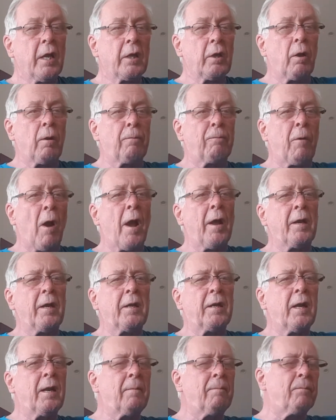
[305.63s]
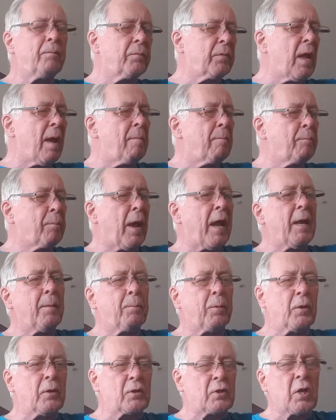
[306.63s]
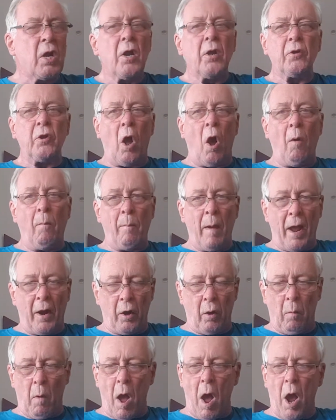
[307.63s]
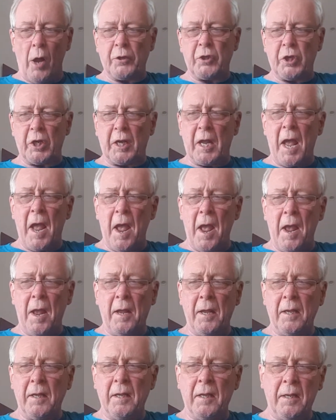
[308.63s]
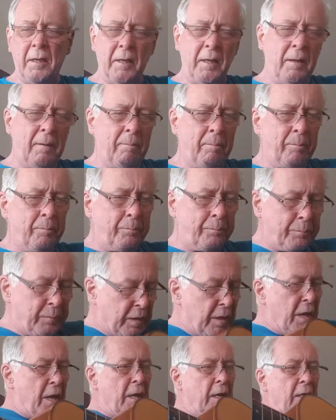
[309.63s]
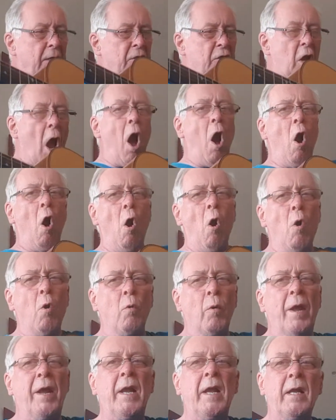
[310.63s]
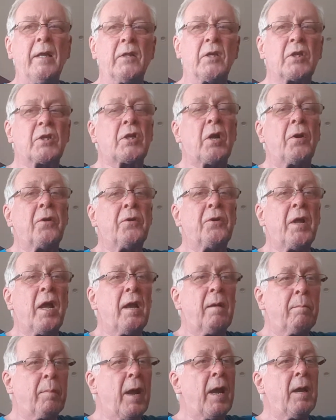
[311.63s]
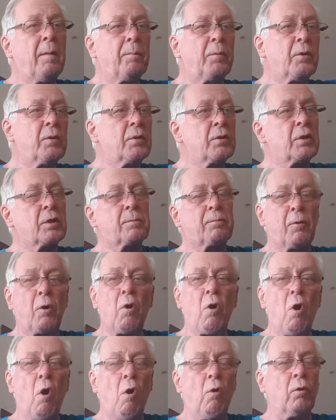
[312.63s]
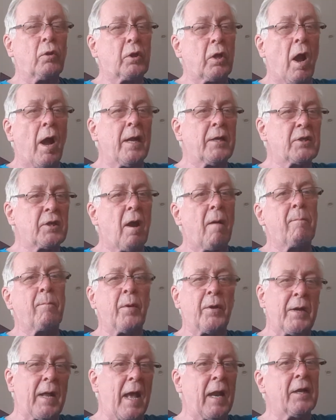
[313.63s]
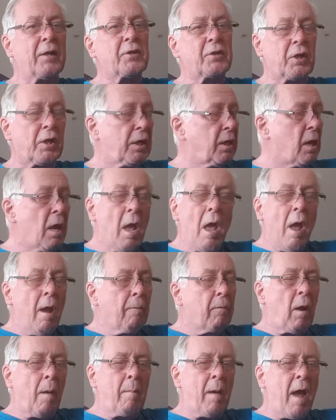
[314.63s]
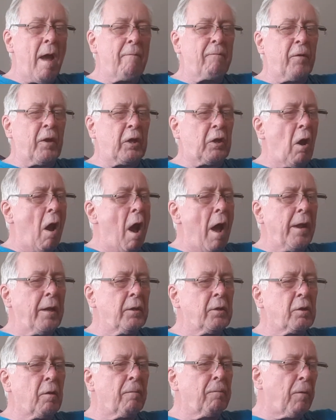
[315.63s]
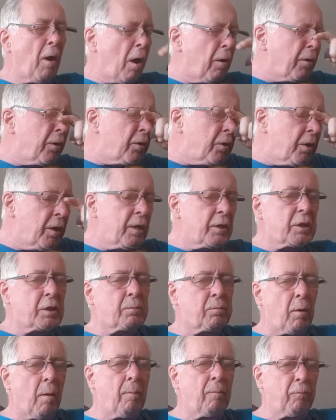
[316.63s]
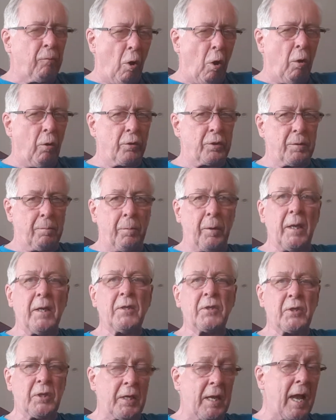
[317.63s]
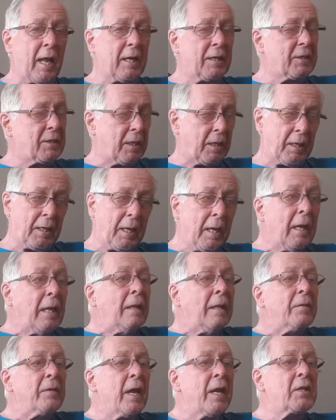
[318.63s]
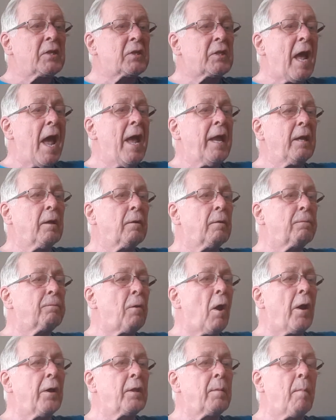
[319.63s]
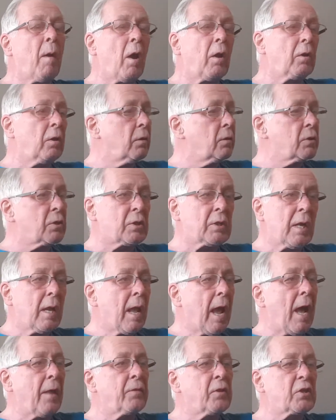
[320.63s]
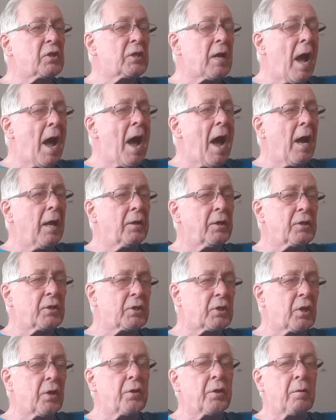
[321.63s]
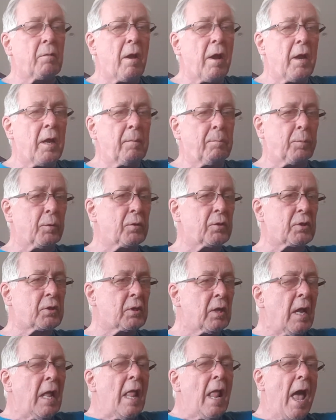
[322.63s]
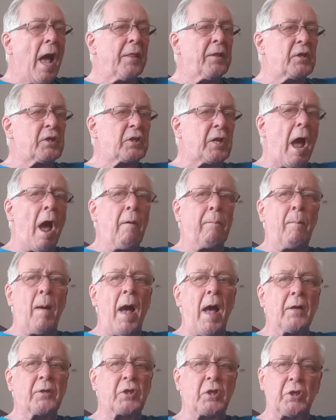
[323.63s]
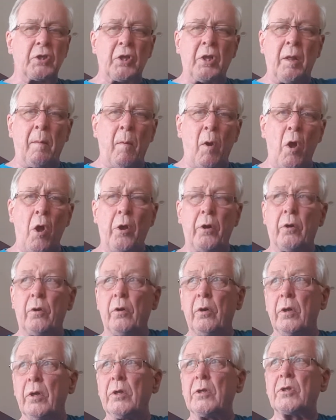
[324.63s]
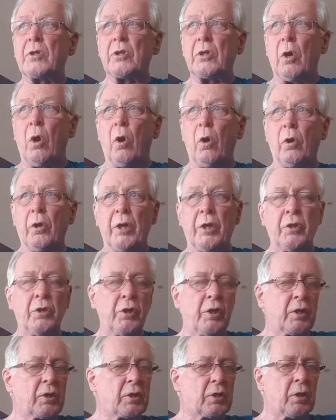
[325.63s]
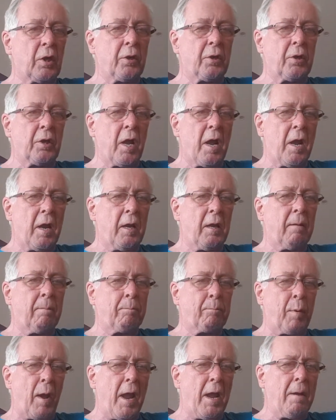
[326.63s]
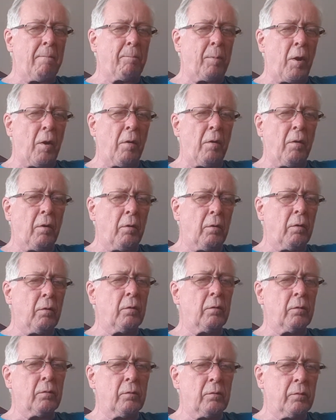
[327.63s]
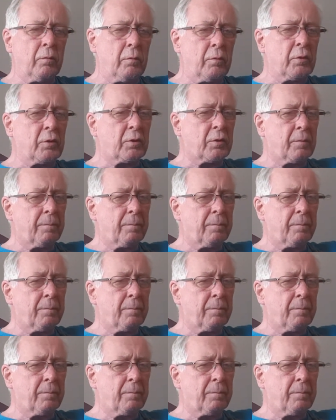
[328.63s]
You'll find it in them papers, no matter what you game. So read the Sunday papers for all kinds of banality, from every kind of horridness, from fraud to bestiality. It's there you'll find the models and the starlets and the rapers and the scoutmasters and the murderers, all in your Sunday papers.